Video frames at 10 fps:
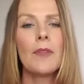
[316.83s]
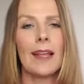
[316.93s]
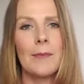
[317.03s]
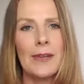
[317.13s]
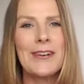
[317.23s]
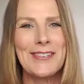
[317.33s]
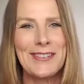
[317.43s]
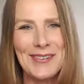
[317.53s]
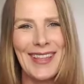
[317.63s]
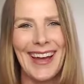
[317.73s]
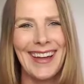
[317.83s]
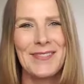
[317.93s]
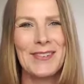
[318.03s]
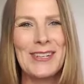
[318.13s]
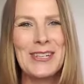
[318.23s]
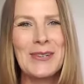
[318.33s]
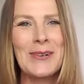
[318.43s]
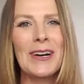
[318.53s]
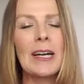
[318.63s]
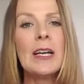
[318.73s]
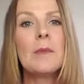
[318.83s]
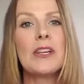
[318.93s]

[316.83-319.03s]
Like, I'm here to do that for sure.